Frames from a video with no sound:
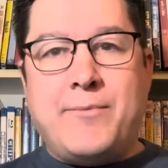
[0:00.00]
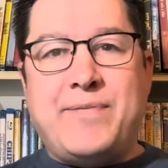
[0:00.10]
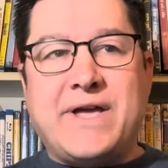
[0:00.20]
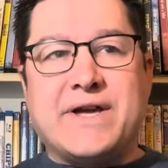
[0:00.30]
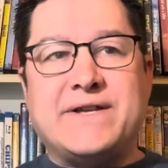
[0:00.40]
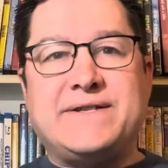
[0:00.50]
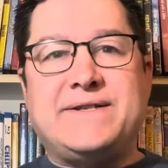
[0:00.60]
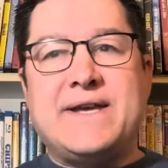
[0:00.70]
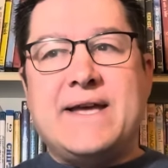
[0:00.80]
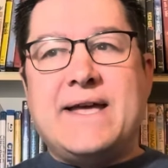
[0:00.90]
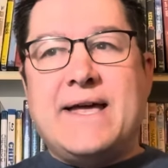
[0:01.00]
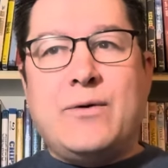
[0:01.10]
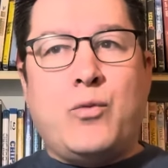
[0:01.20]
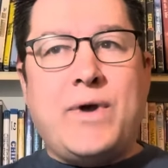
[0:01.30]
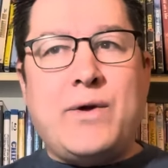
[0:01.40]
Because
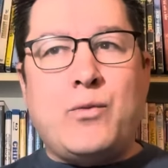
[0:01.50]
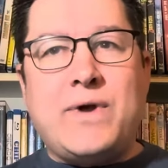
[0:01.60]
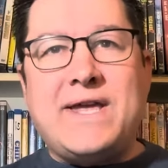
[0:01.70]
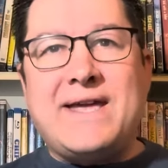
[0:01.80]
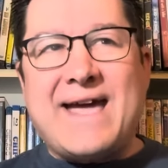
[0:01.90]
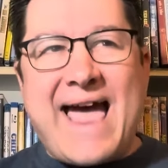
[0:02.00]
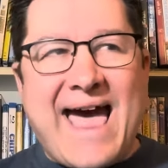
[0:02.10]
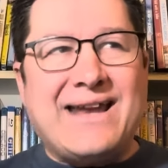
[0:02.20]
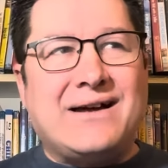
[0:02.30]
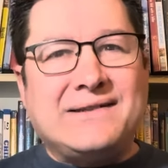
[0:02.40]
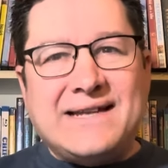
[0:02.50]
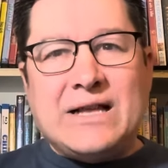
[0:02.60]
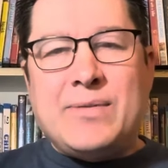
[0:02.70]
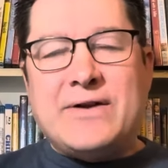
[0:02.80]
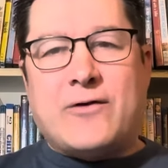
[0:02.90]
we had a
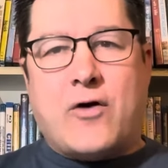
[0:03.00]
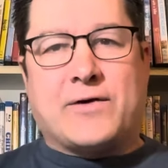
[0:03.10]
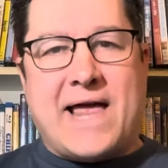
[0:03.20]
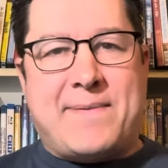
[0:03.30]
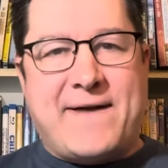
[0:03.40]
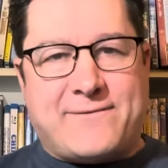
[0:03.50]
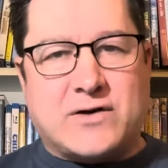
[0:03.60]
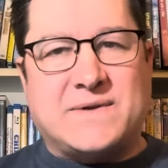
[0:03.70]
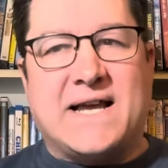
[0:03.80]
little bit of overlap in that first one.